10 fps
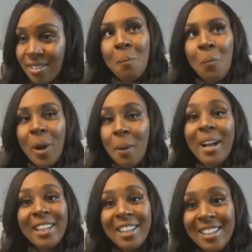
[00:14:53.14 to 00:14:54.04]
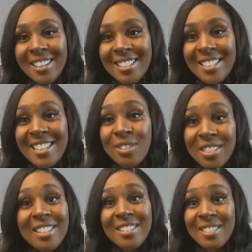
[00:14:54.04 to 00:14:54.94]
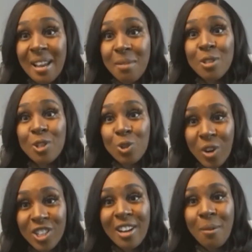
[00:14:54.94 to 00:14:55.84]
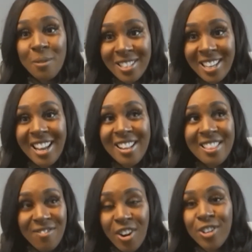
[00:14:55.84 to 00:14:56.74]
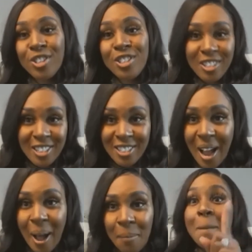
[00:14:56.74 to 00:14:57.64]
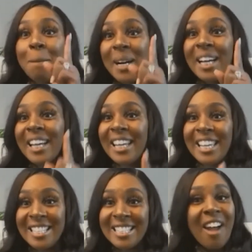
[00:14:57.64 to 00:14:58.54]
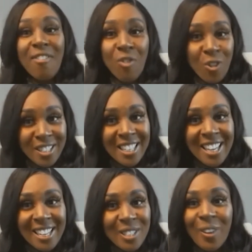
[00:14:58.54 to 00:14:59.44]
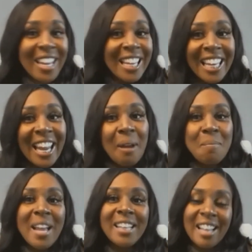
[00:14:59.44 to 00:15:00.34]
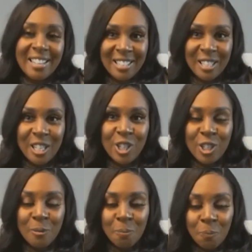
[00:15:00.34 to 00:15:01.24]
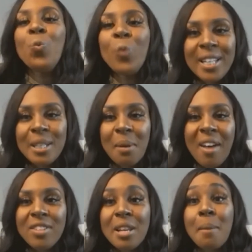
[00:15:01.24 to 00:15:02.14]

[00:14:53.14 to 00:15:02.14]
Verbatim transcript: One of my kids is in the same situation I was in, that foster to adopt, but he's not 14, so he can't make that decision. We ended up having an